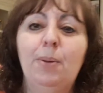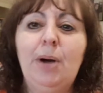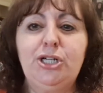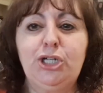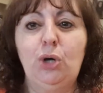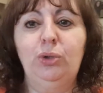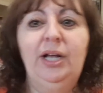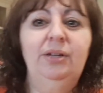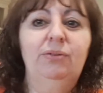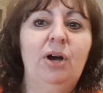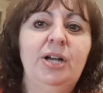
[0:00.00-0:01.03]
my shoulder,
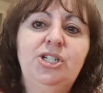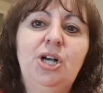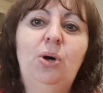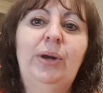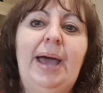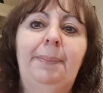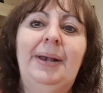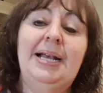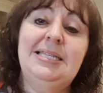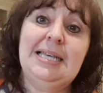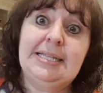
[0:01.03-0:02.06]
the right shoulder, out of
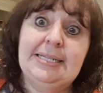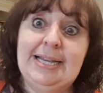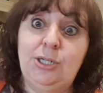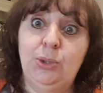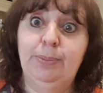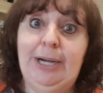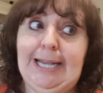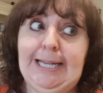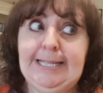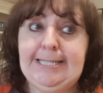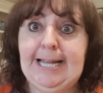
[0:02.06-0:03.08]
place the other day doing my
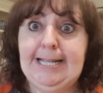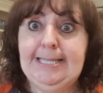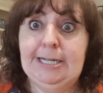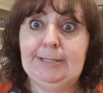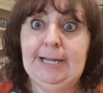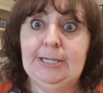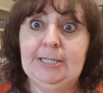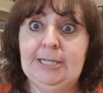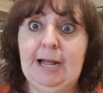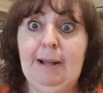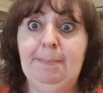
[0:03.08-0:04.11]
80s dance around
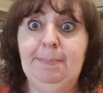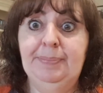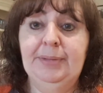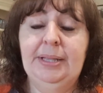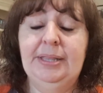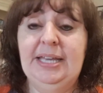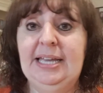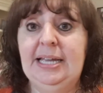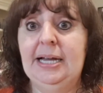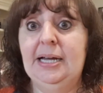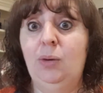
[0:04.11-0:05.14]

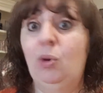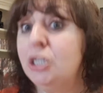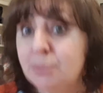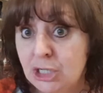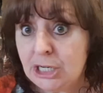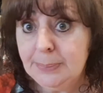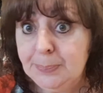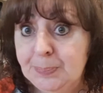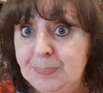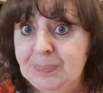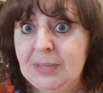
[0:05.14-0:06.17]
the washing machine,
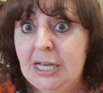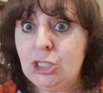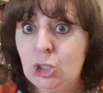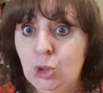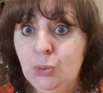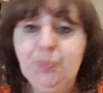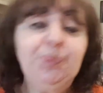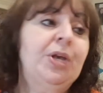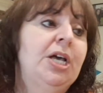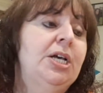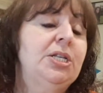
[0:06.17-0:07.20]
as you do.
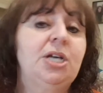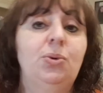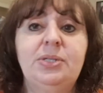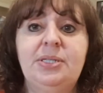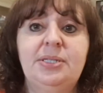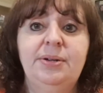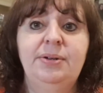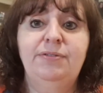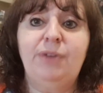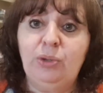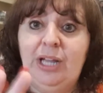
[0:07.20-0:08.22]
So I was
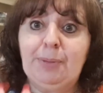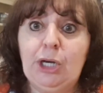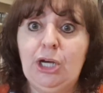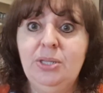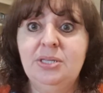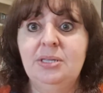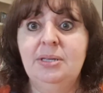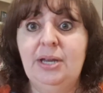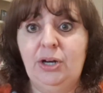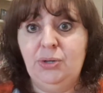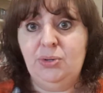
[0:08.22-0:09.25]
folding up clothes
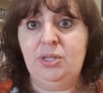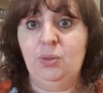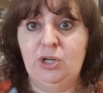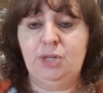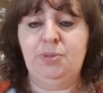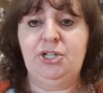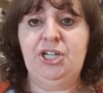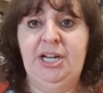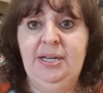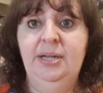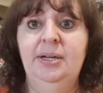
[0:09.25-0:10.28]
and I used the washing
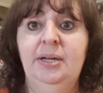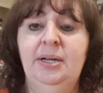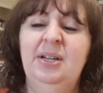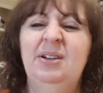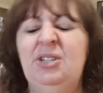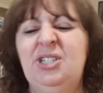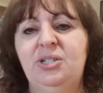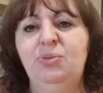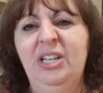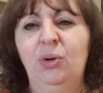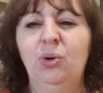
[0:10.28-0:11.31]
machine, which is
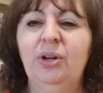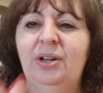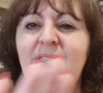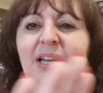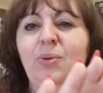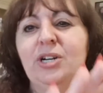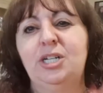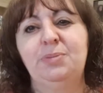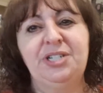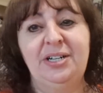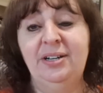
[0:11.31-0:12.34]
really awkward because our washing
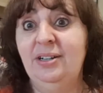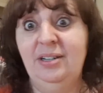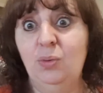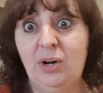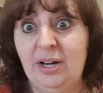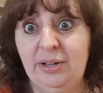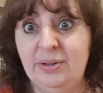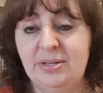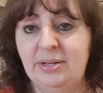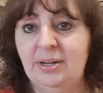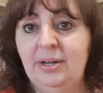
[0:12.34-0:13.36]
machine, I don't know why I use
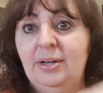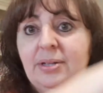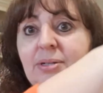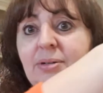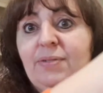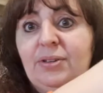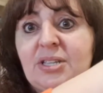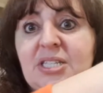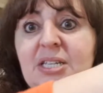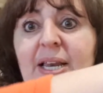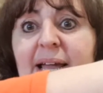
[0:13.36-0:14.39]
it, sort of on the
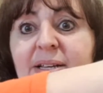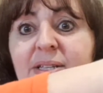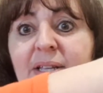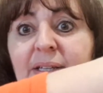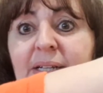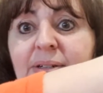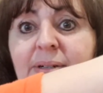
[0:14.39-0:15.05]
slant, the lid.